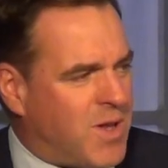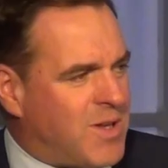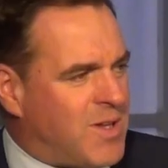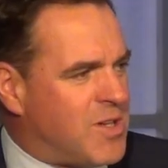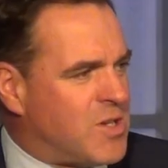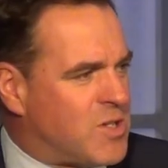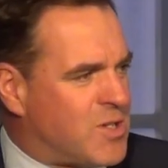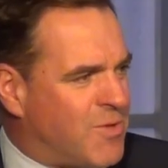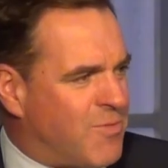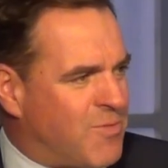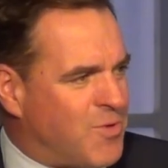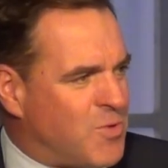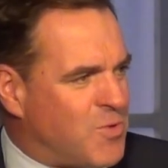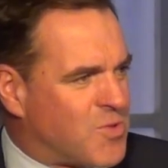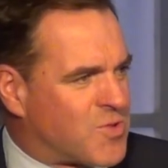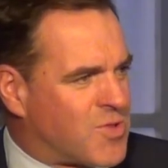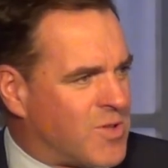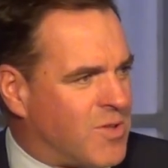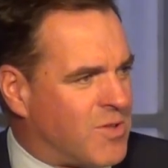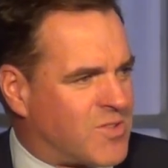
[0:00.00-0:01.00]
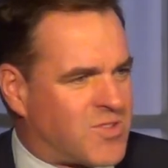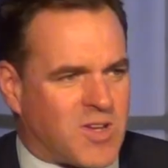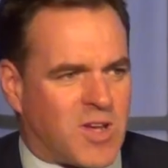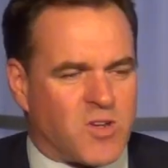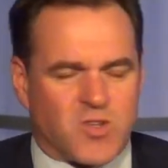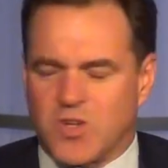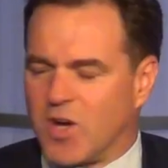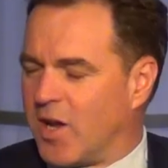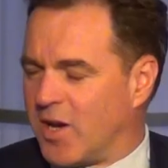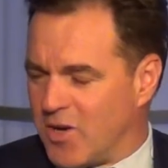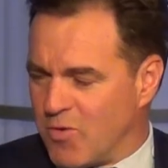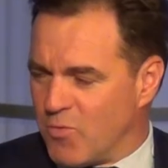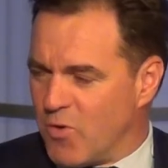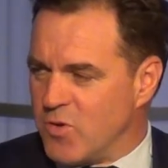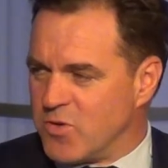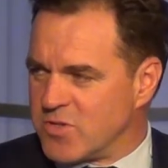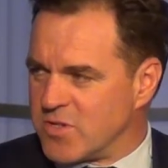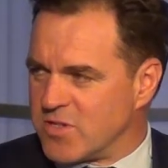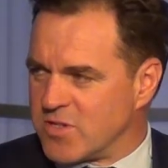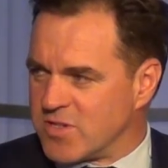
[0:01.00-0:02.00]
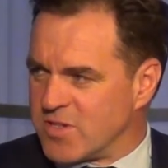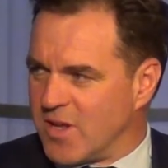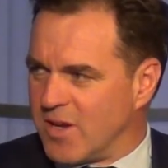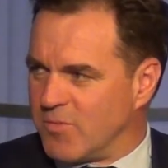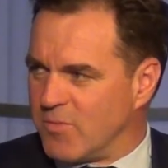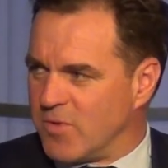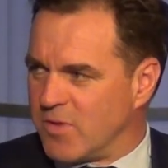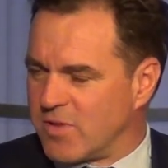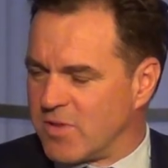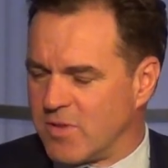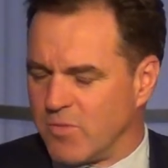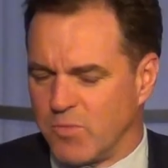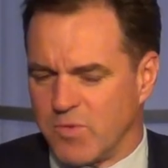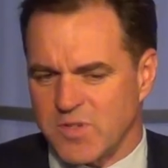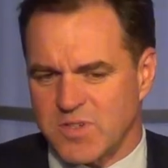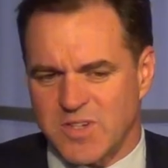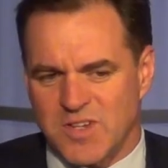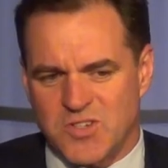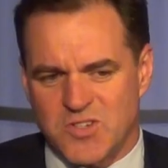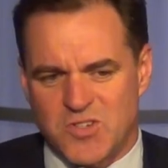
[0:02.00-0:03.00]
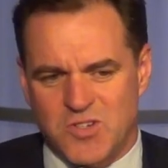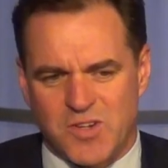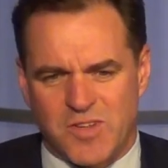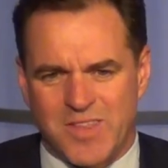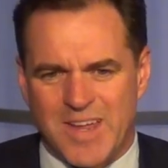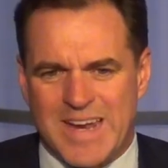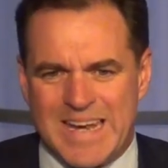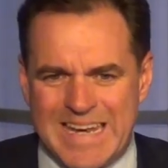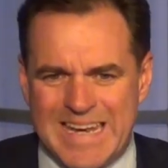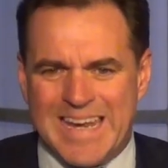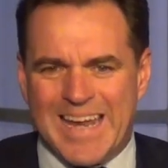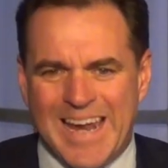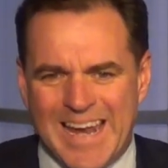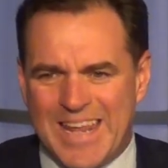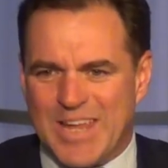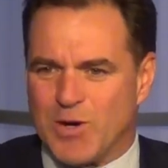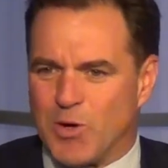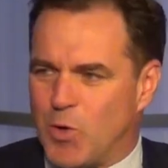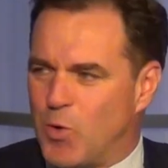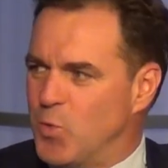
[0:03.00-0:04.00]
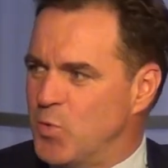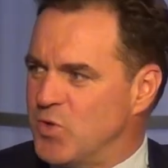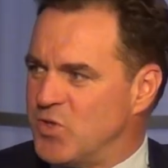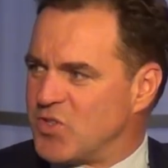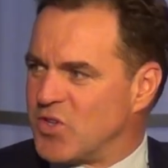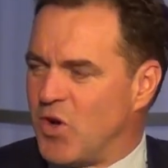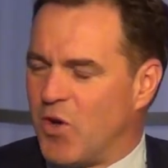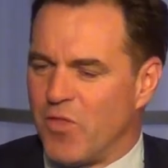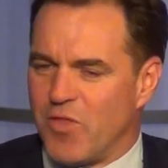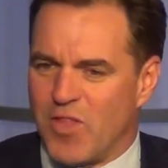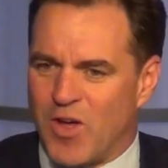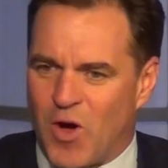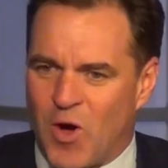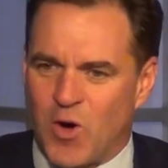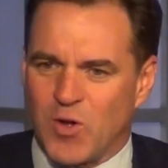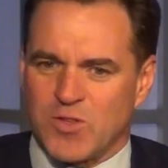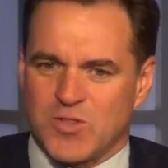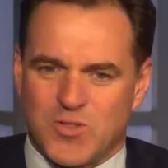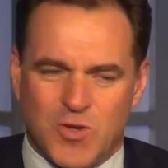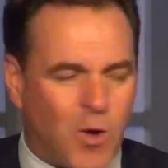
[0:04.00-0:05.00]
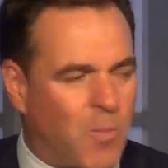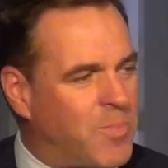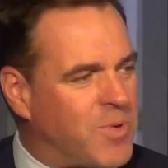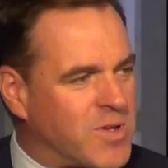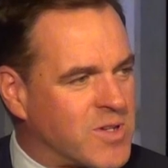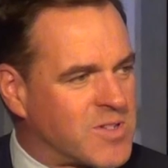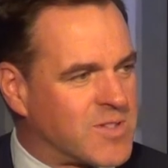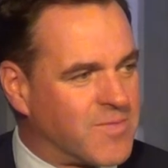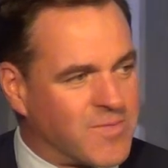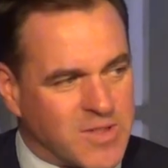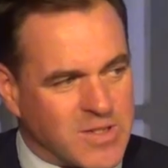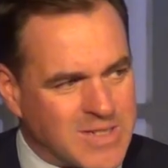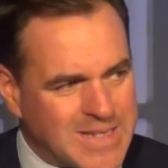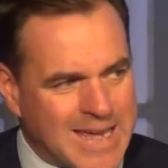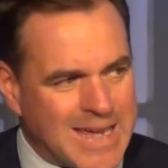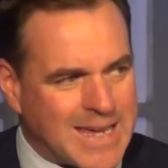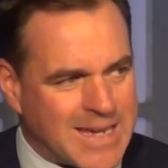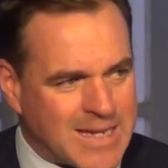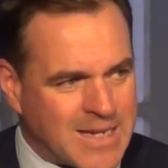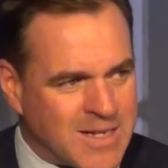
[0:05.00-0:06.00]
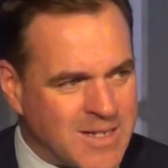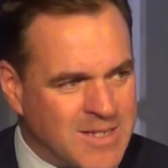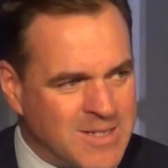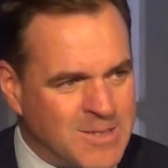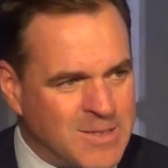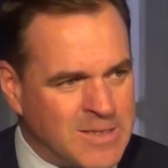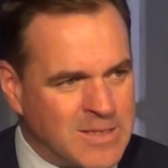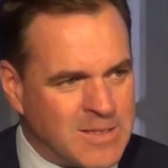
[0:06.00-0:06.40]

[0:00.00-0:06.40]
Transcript: many interviews that, say, Charlie Rose has done with, with Kissinger, they're nearly always on the hot topics of the day. Mm.